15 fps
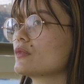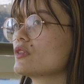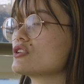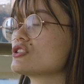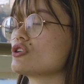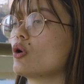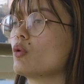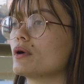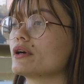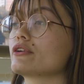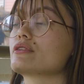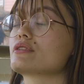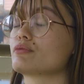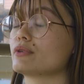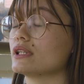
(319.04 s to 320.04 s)
The salt
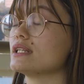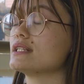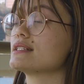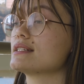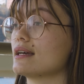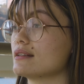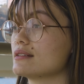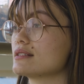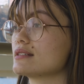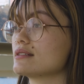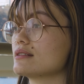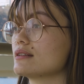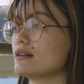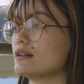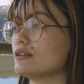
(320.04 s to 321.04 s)
water is really
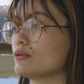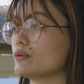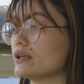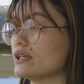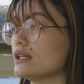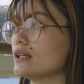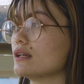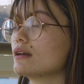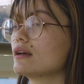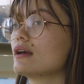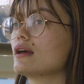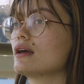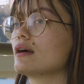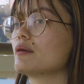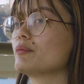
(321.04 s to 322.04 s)
intense in Hawaii.
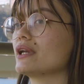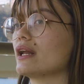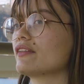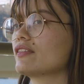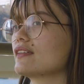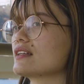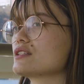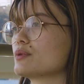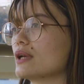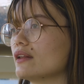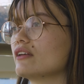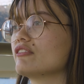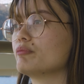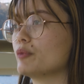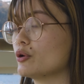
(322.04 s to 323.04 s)
But I think that's what I
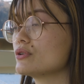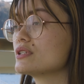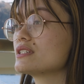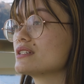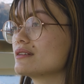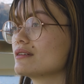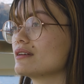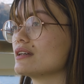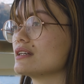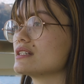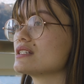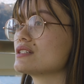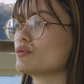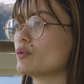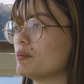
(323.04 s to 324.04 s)
love most
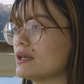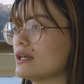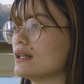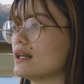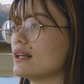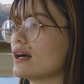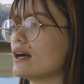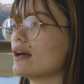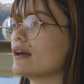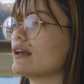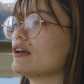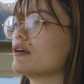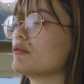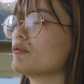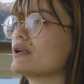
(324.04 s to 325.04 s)
is swimming.
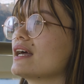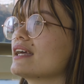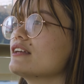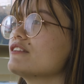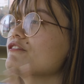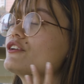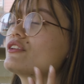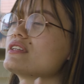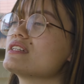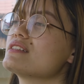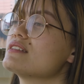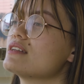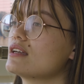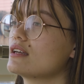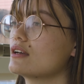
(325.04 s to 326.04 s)
And when I can feel the
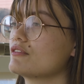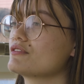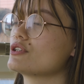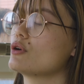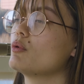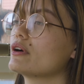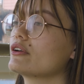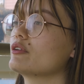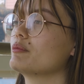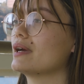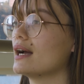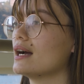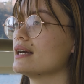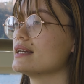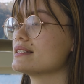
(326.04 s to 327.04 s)
sting of salt water in
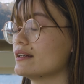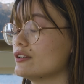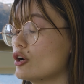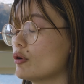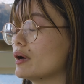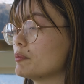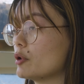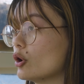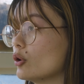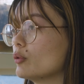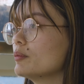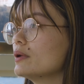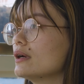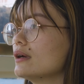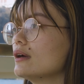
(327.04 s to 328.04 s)
my eyes, I know I'm
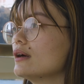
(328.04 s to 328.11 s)
home.